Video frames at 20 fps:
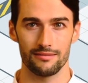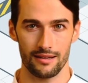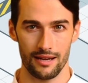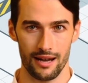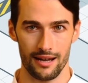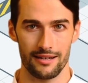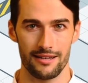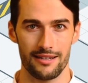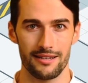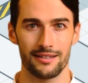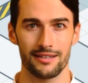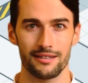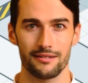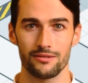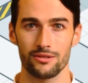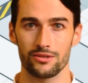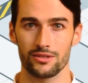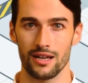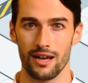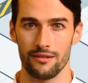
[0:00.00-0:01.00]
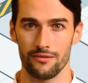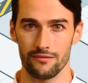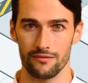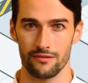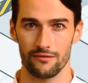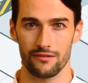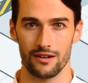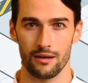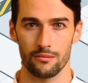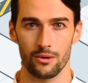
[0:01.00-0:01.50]
that is either type of
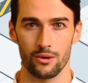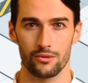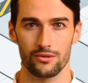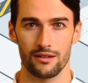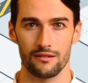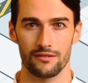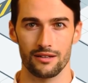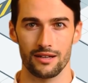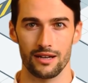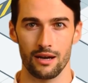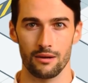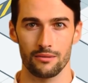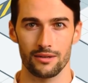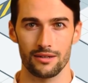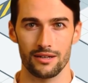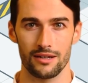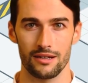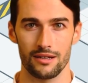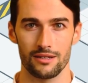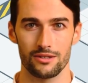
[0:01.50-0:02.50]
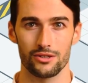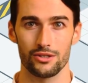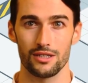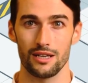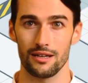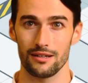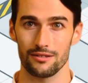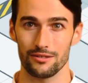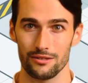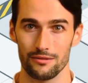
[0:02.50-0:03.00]
ephemeral Diffie-Hellman key
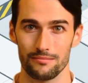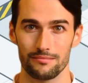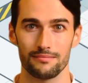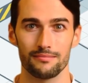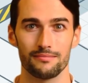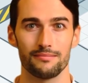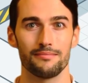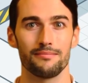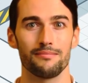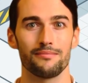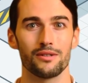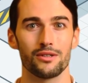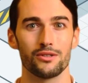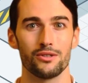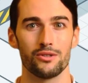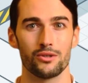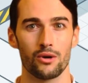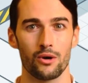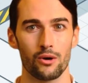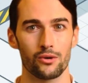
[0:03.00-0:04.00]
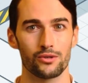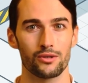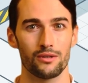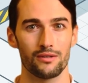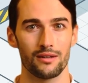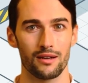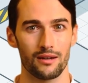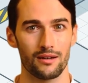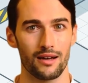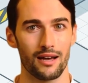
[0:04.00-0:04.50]
exchange. This is also
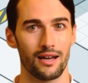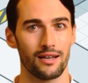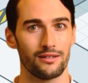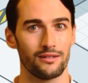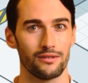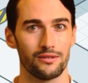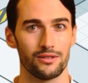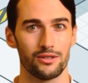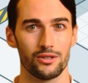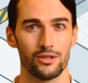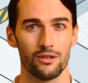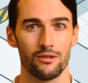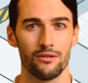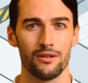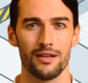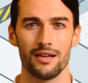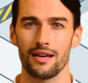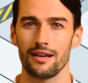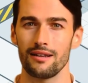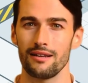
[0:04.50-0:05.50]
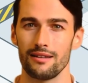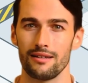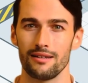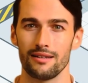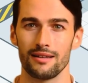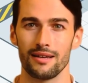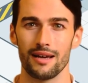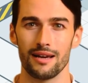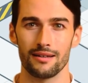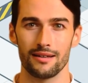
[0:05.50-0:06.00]
known as server gating,
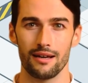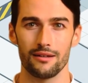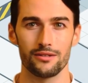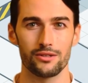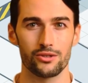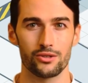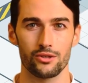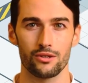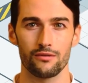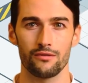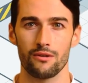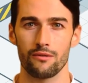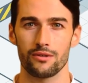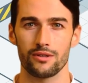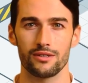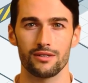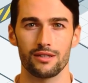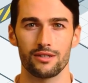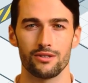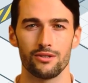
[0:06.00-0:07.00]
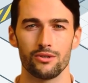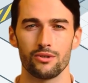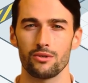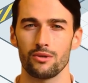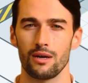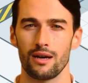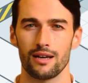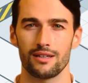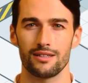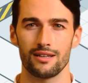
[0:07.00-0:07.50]
in that the server resists
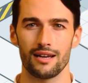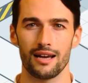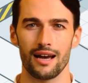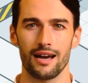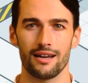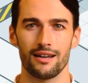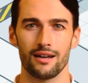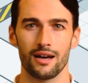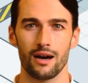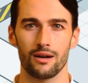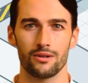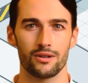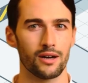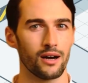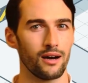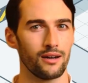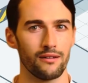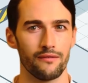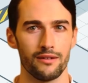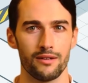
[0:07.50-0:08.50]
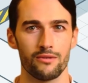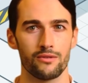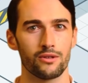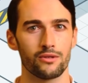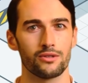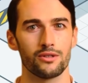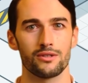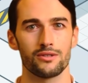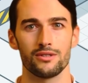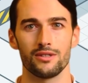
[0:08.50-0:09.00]
utilizing any other kind of
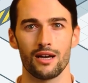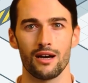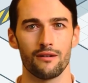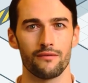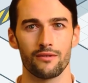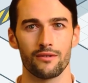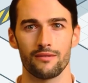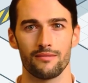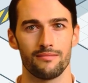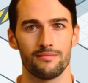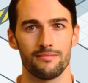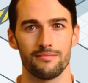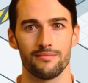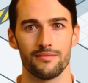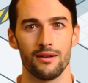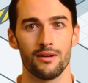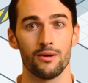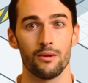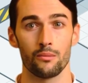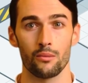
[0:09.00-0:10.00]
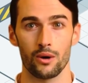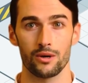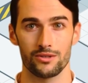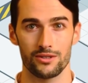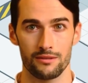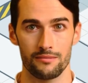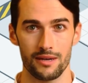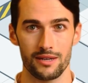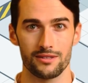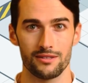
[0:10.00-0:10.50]
encryption cipher than the one
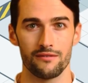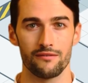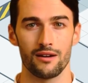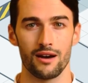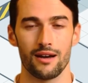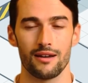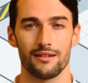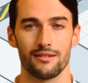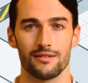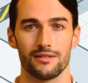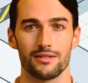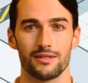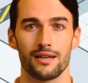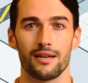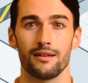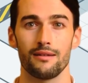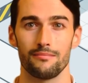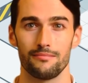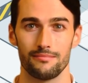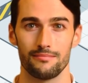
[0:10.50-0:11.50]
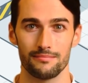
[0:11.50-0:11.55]
specified in the setup.